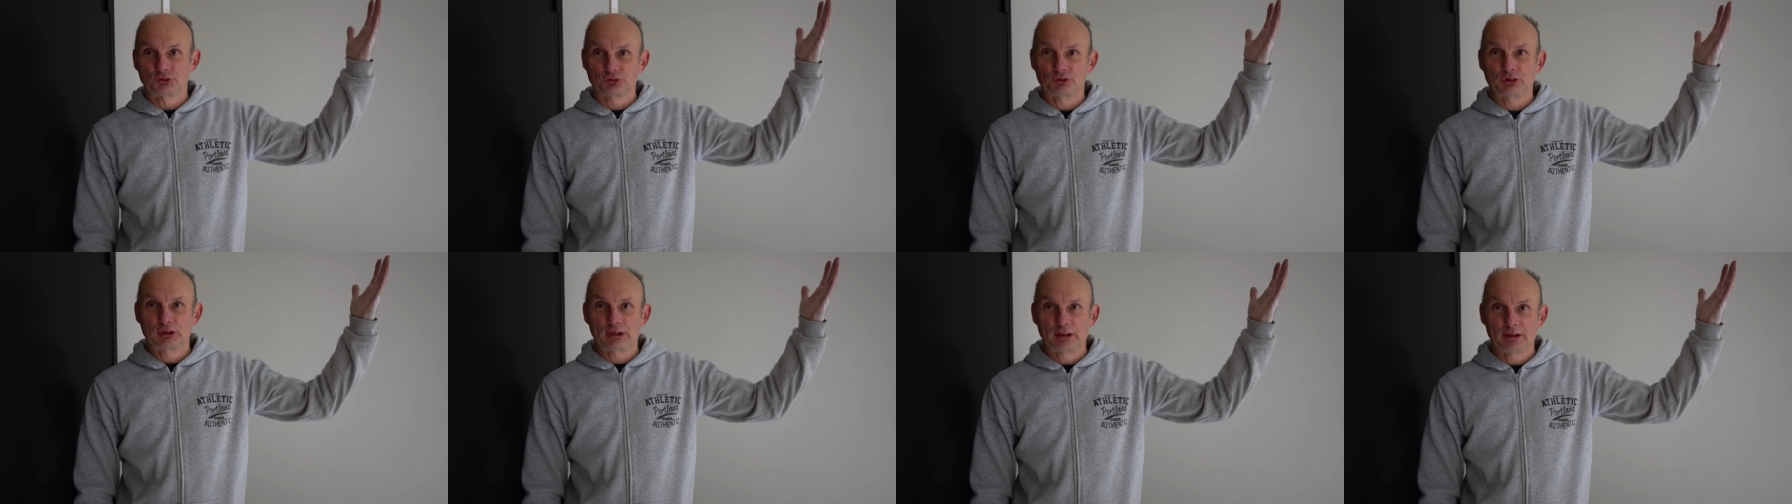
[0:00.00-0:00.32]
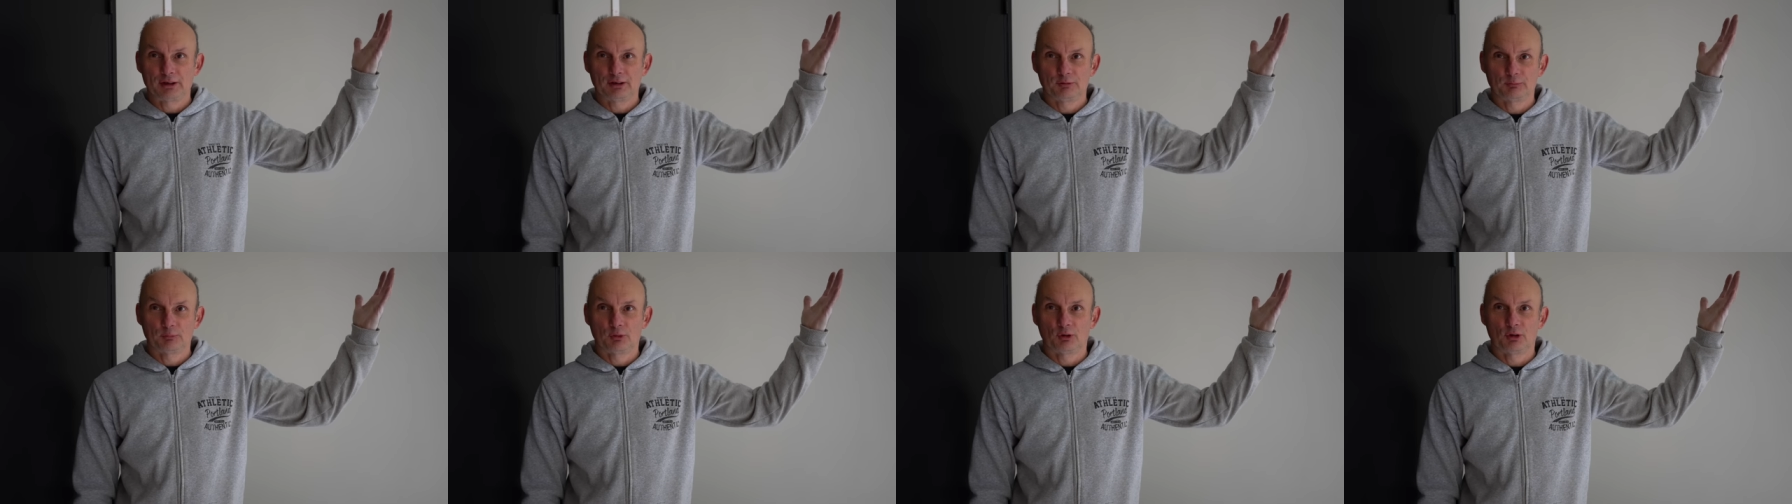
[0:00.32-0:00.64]

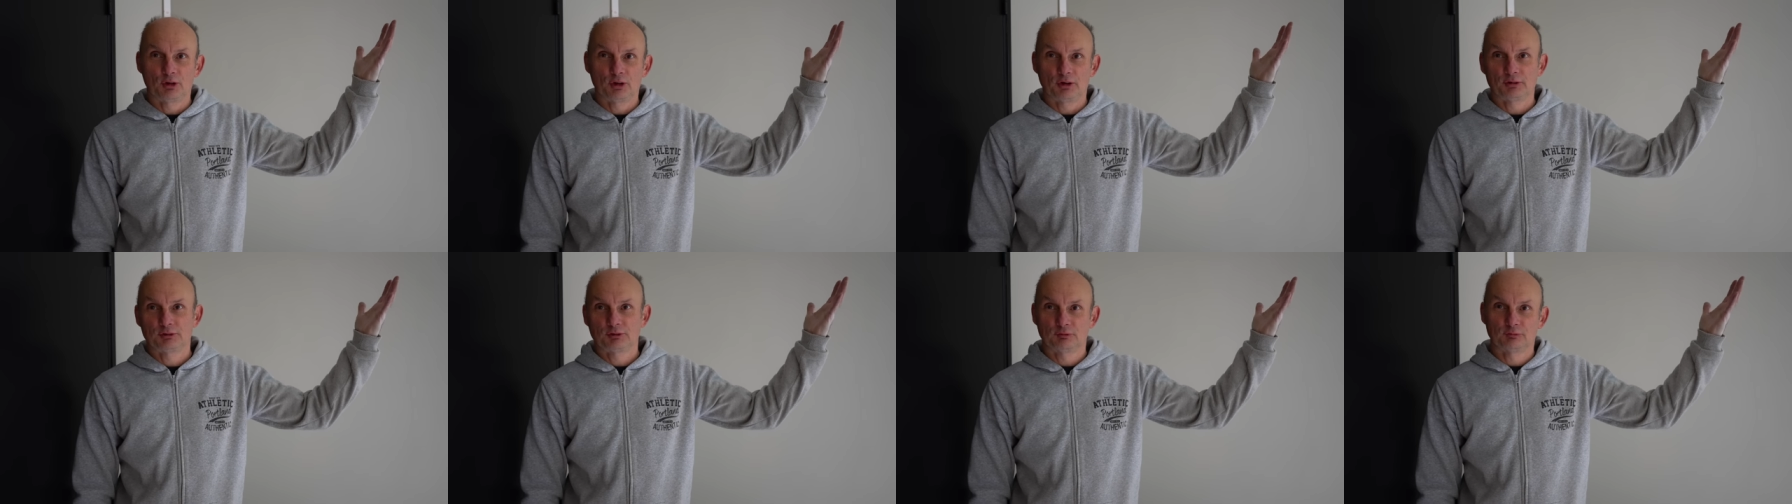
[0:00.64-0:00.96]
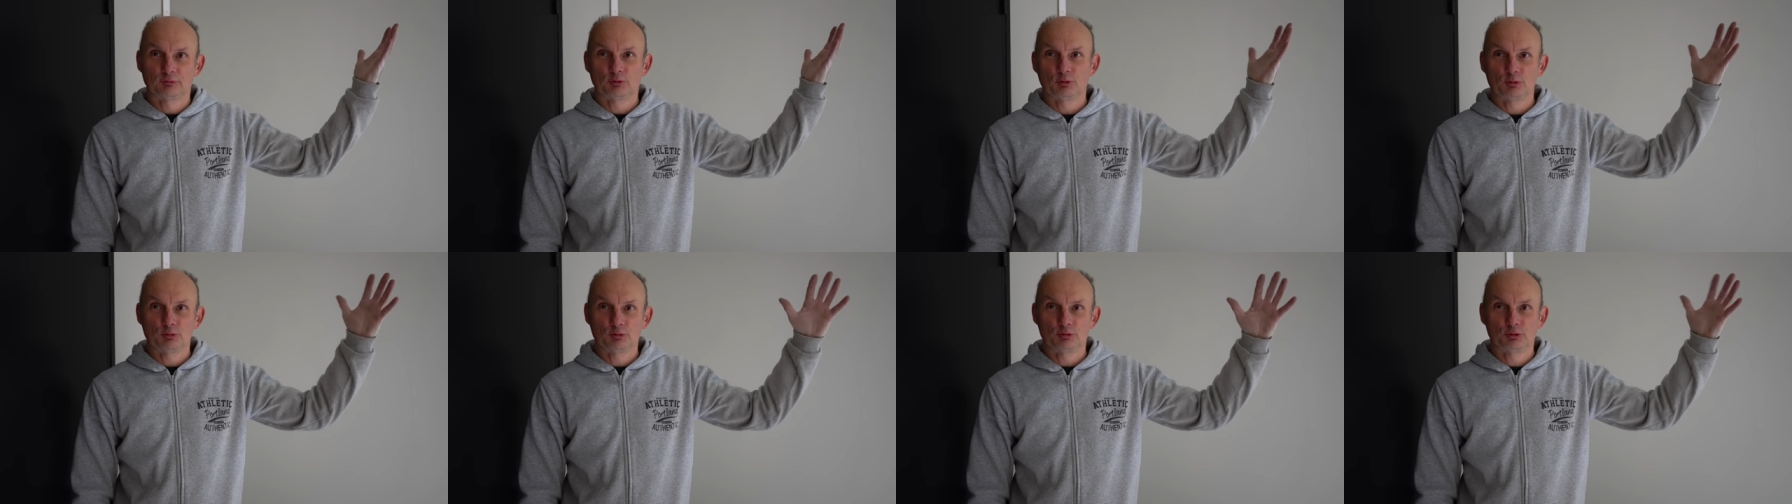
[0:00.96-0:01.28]
ceiling by
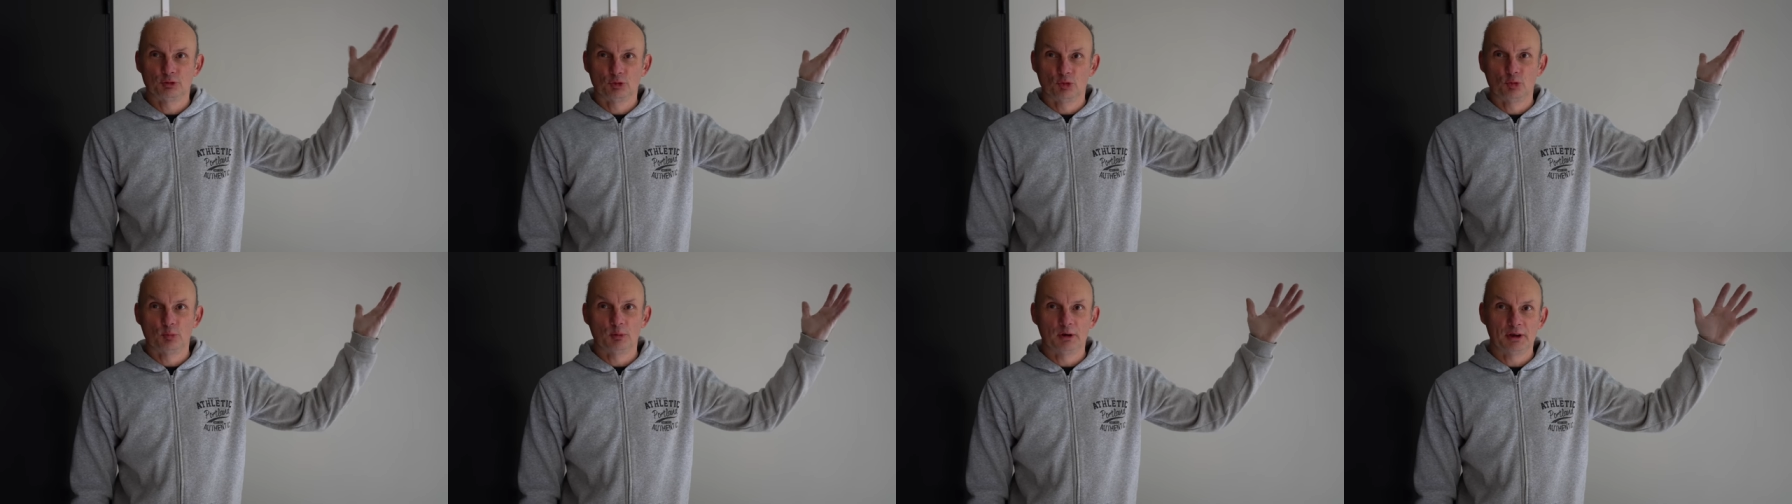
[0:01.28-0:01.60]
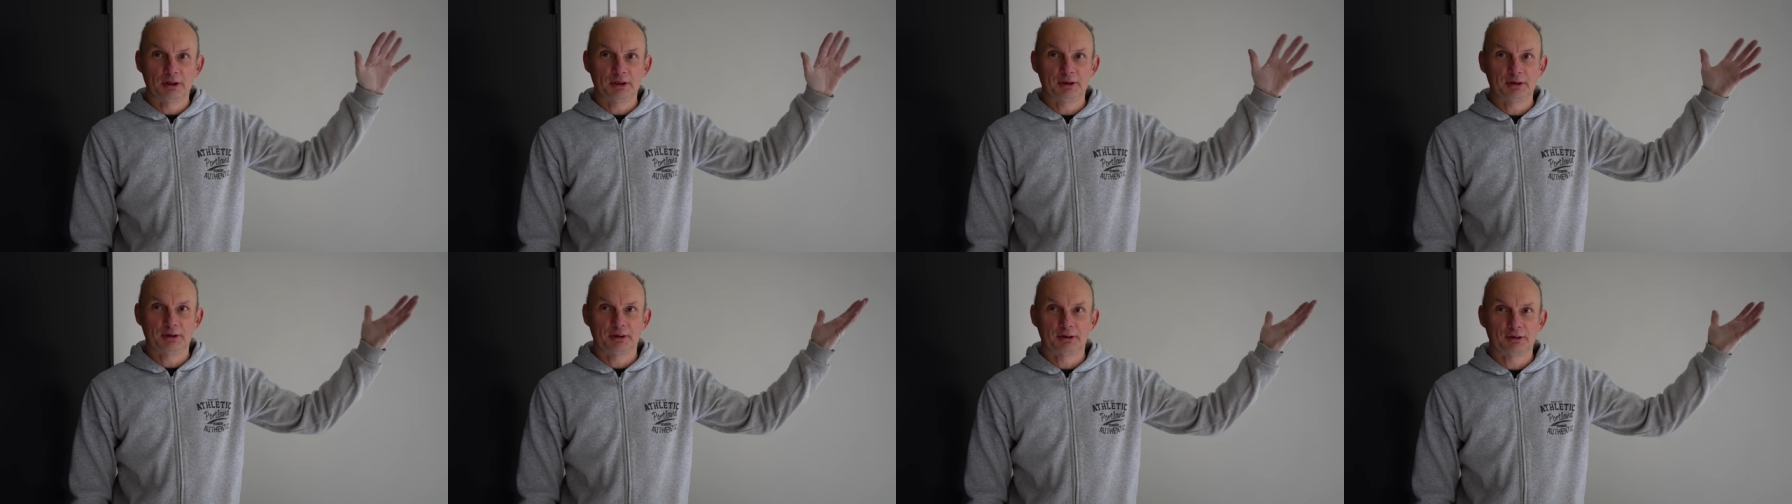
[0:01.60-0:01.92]
default,
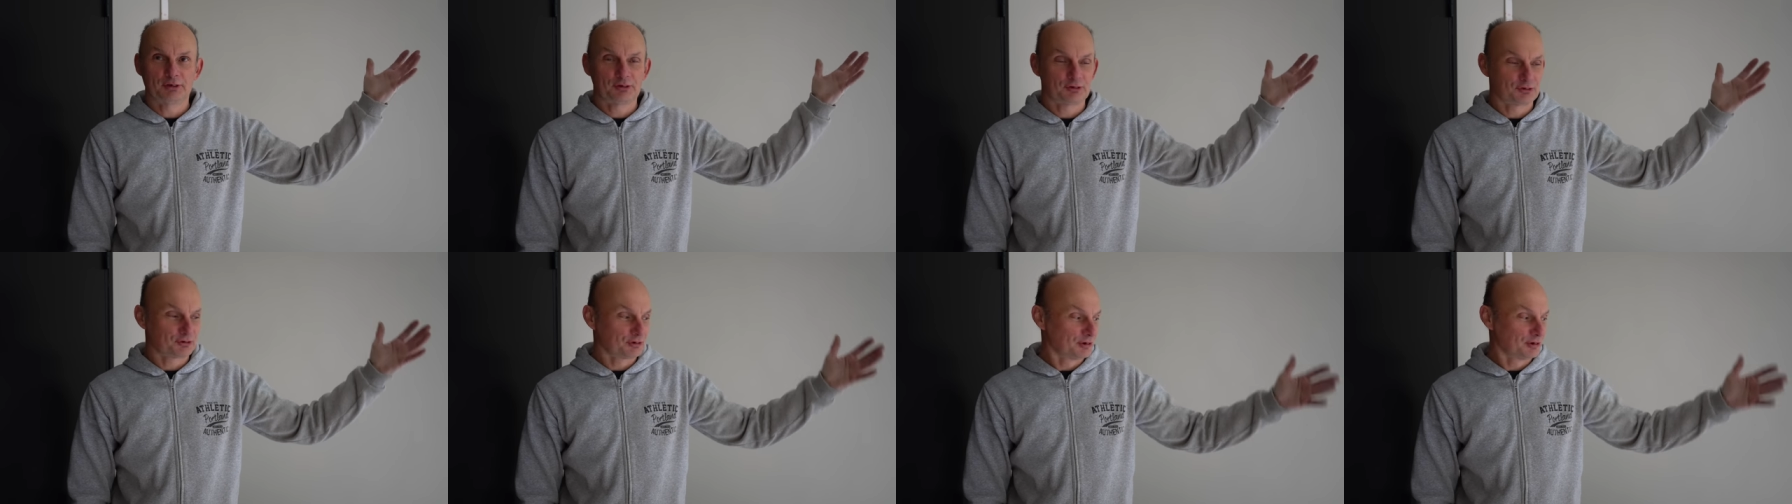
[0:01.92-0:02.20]
normally, isn't it?